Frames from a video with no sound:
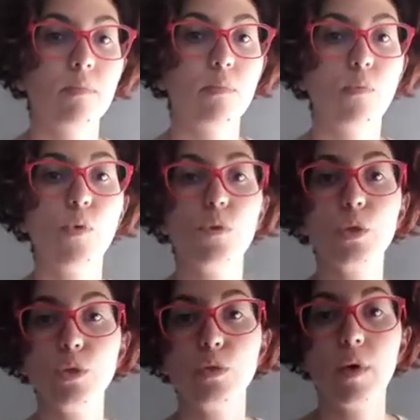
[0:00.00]
For
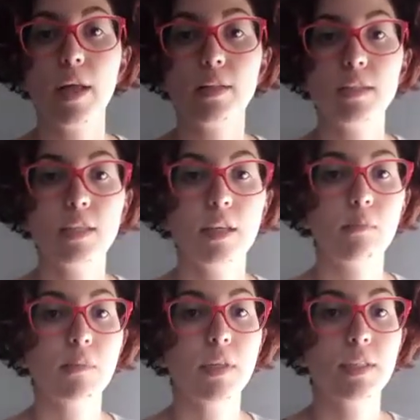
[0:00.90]
those who hadn't sent
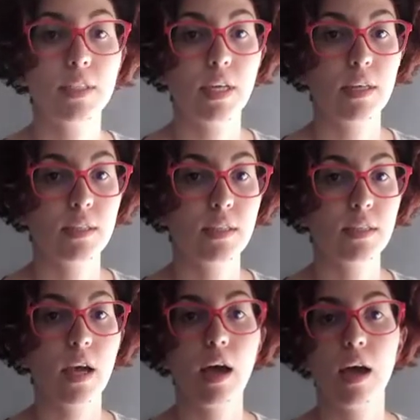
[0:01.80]
me the
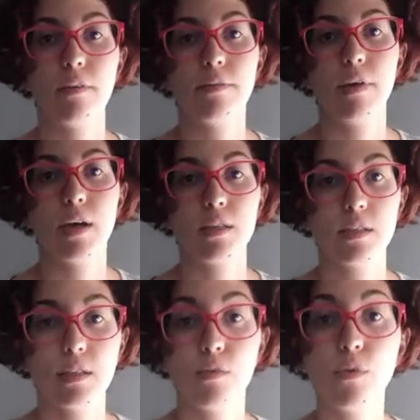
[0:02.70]
tasks I have
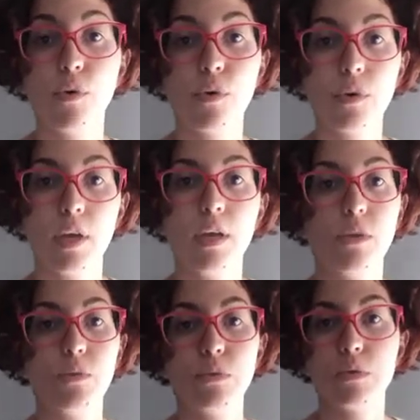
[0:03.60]
asked for, okay,
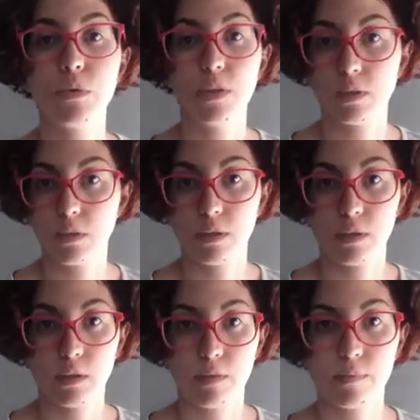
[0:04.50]
you could do it
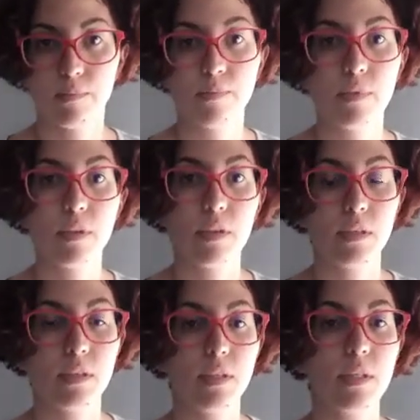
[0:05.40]

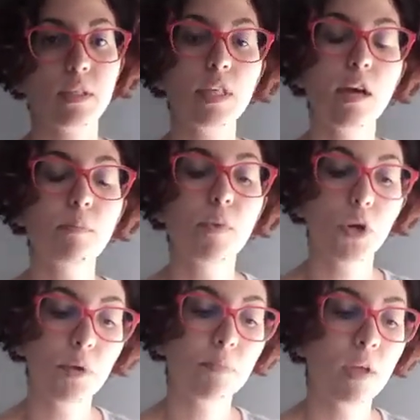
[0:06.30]
this Easter time,
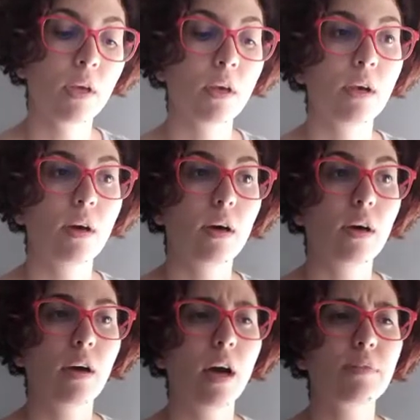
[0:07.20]
okay?
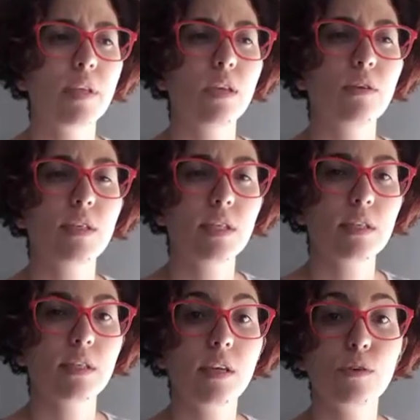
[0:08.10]
I have sent you
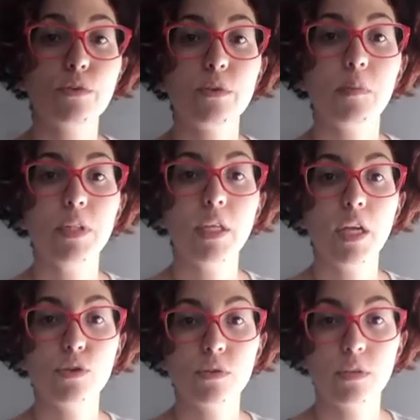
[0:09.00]
yesterday also a
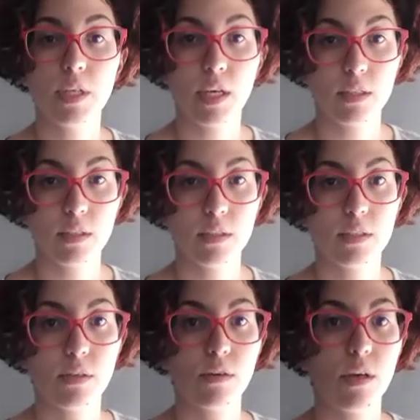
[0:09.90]
mediation
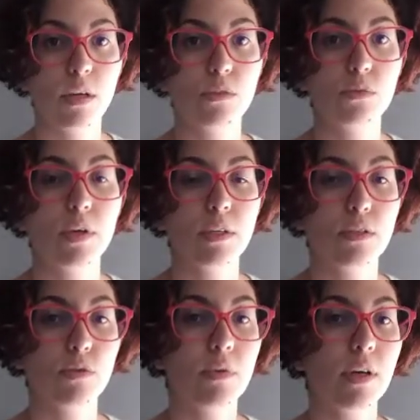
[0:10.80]
test, okay, to write a
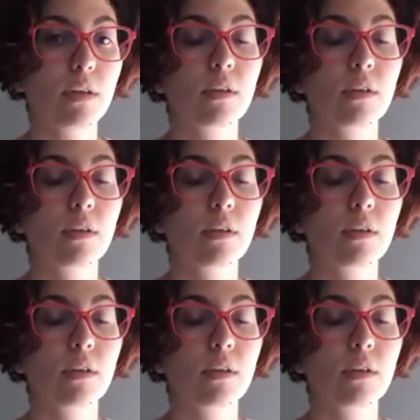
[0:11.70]
summary.